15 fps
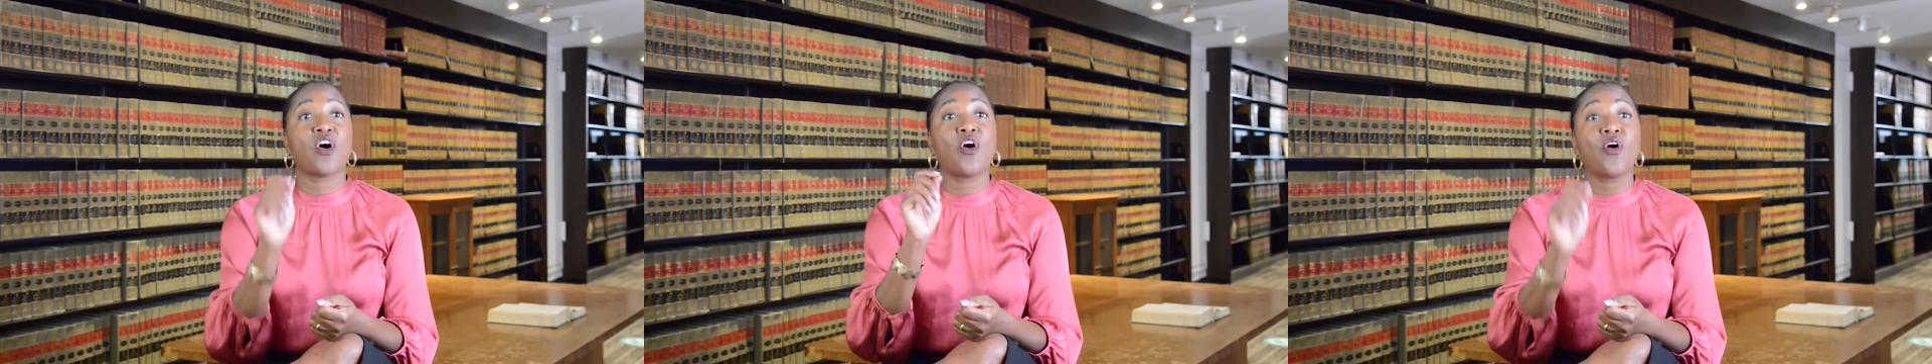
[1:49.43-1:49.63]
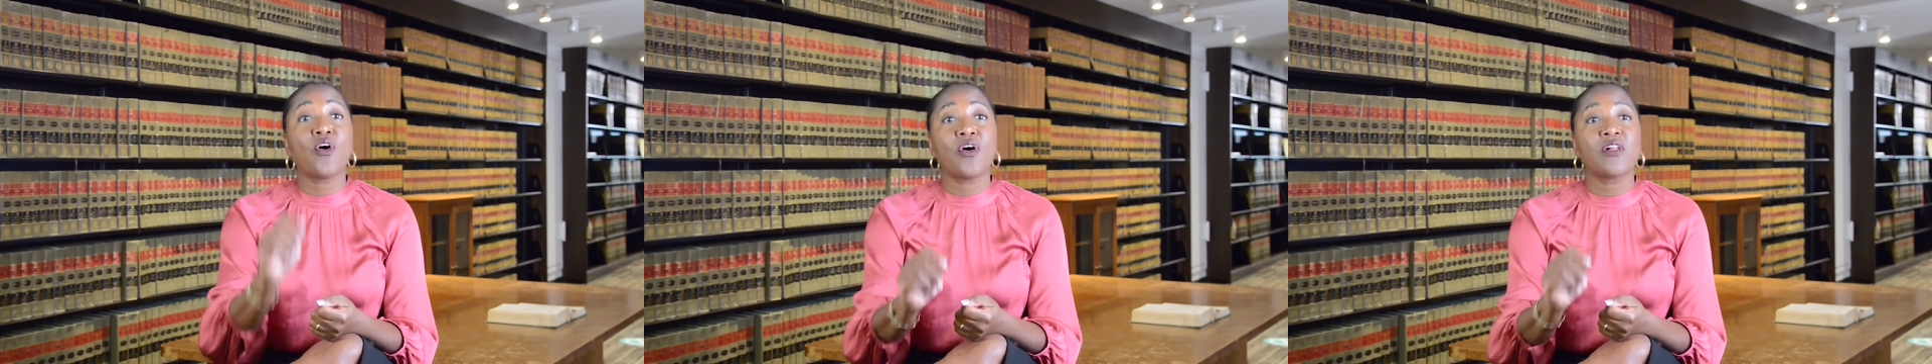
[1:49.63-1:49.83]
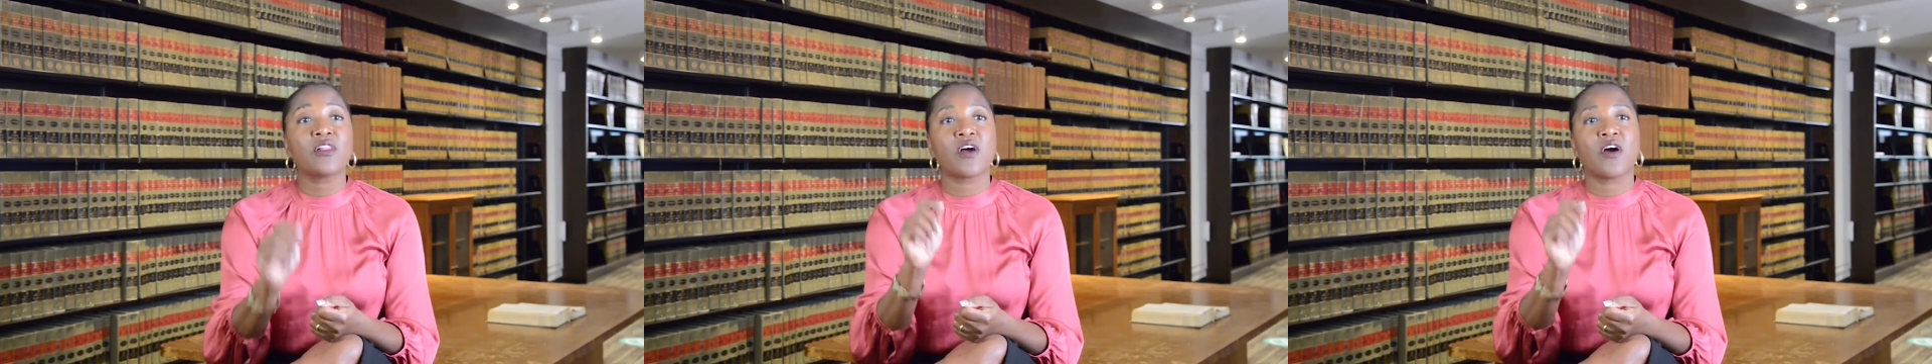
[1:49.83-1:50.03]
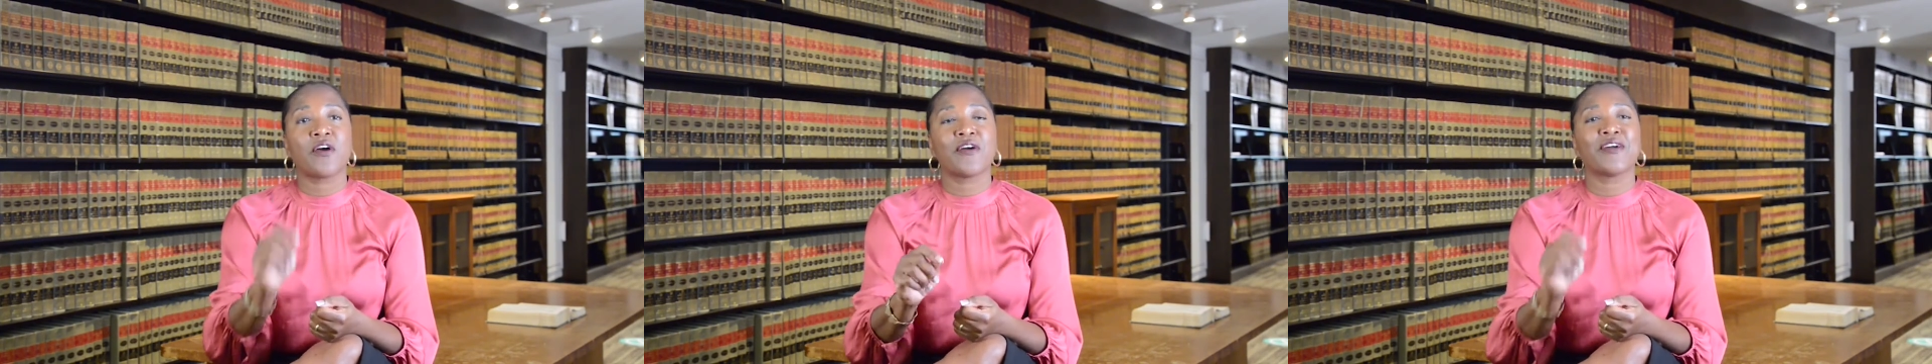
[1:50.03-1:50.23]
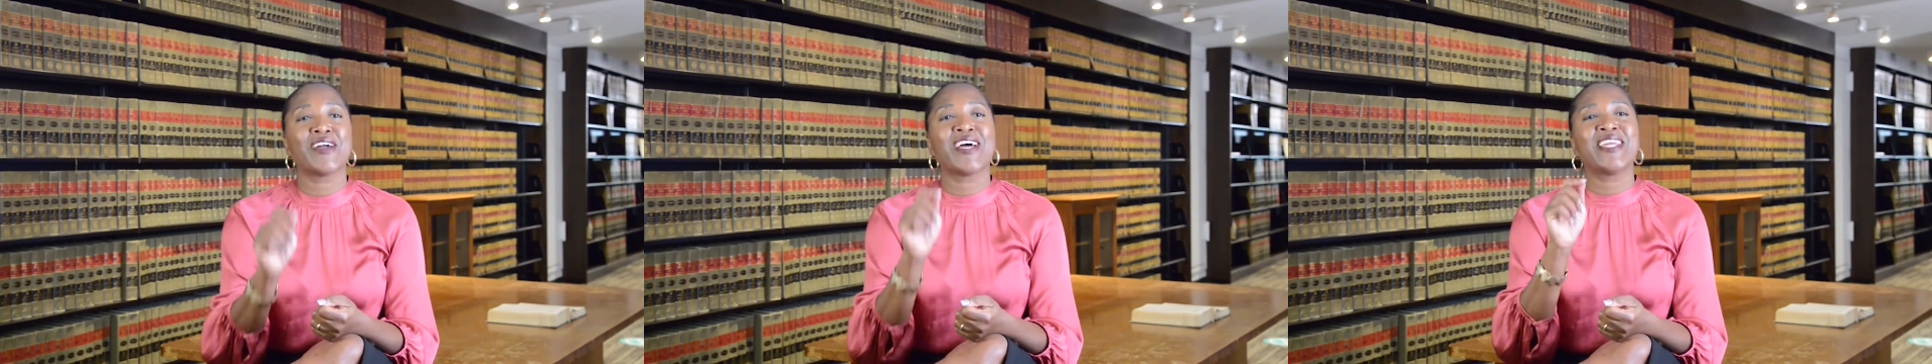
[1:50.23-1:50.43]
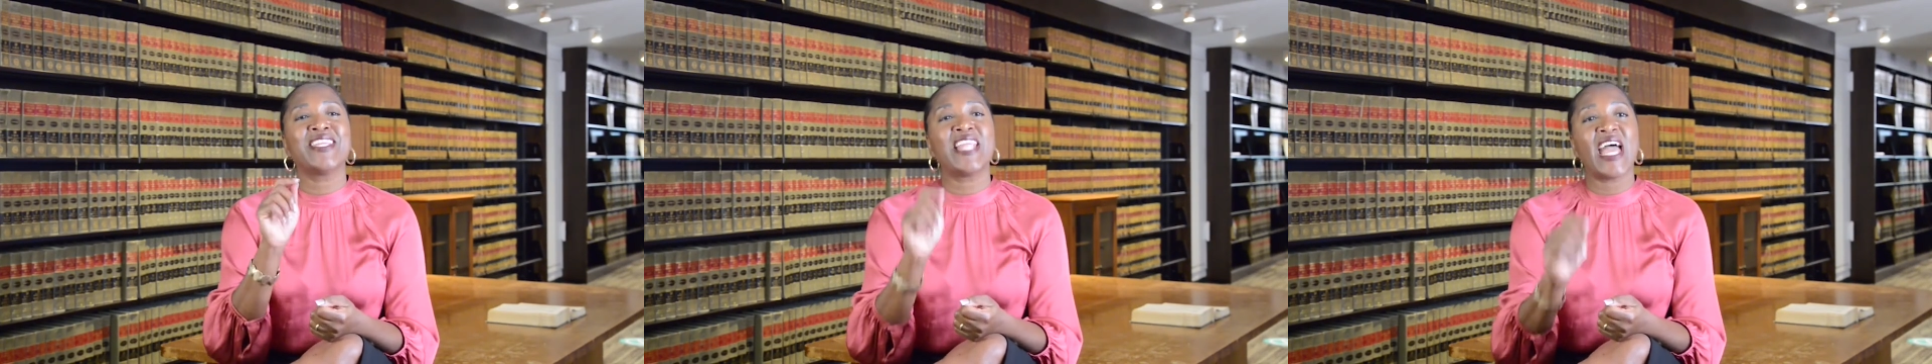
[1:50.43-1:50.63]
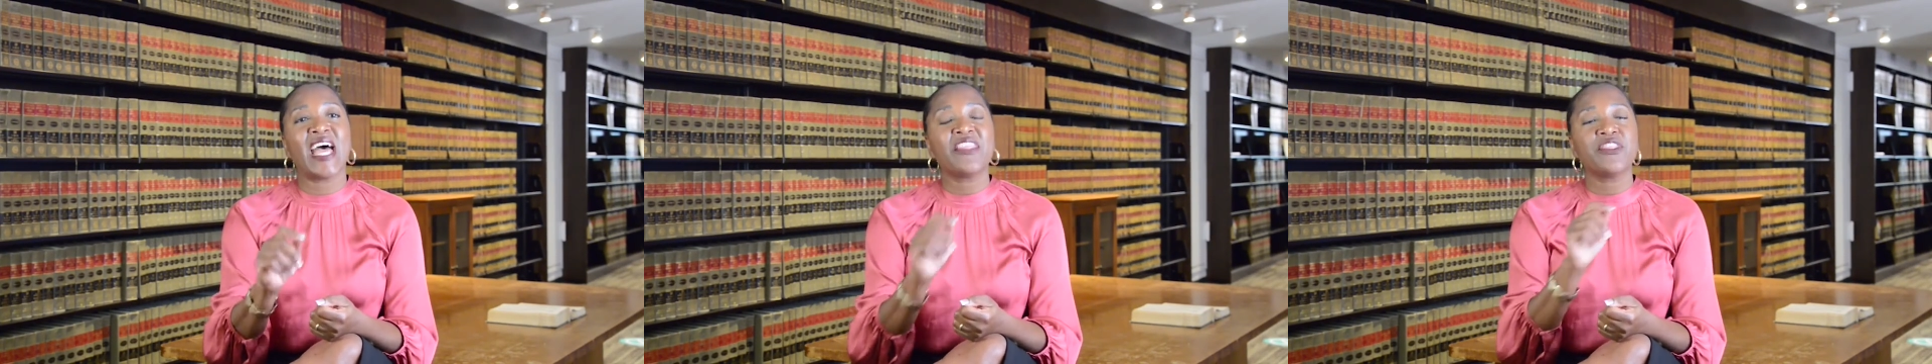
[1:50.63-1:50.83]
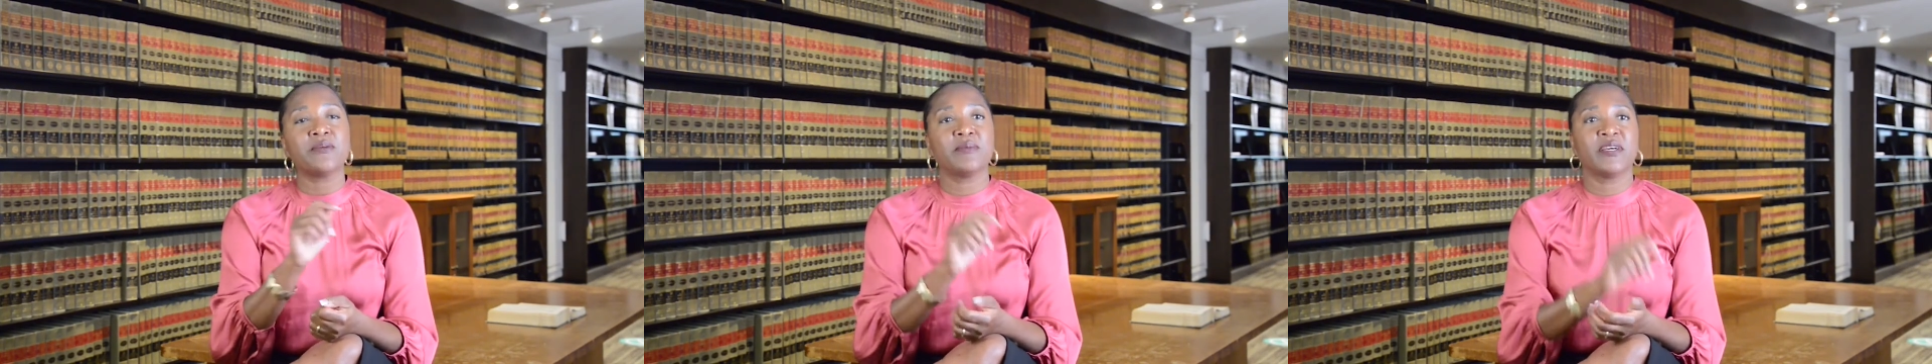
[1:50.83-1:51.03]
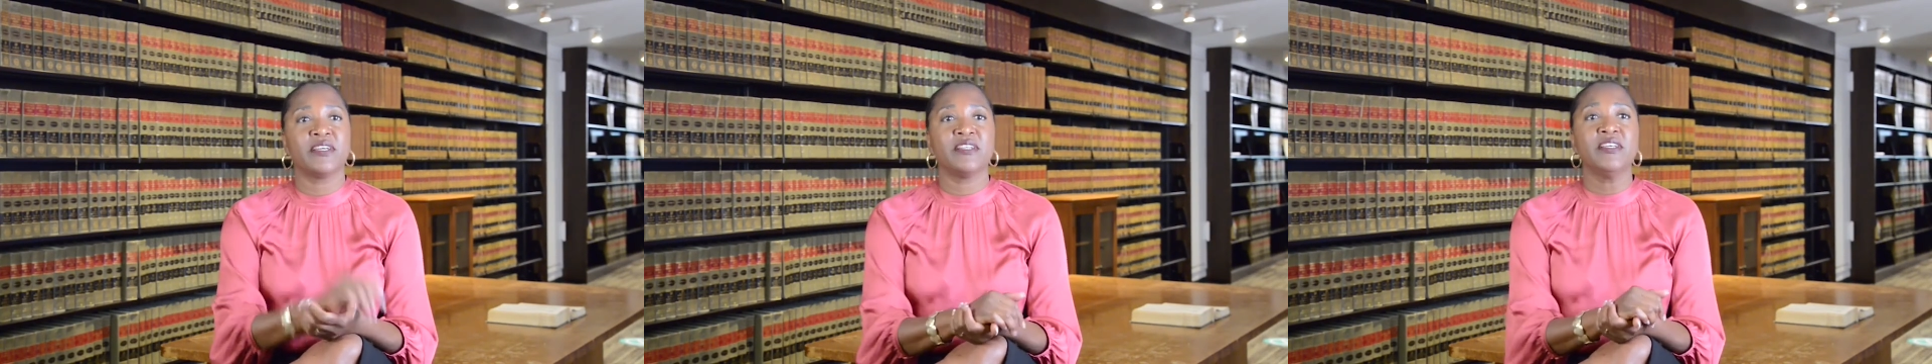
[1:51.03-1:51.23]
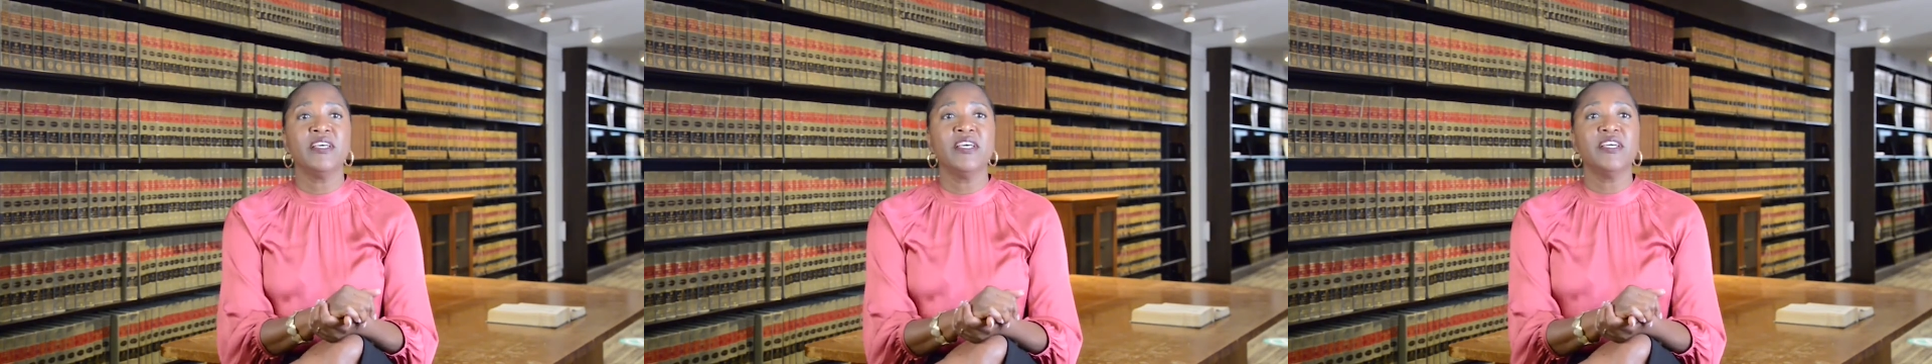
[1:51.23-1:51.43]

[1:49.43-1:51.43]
All are anathema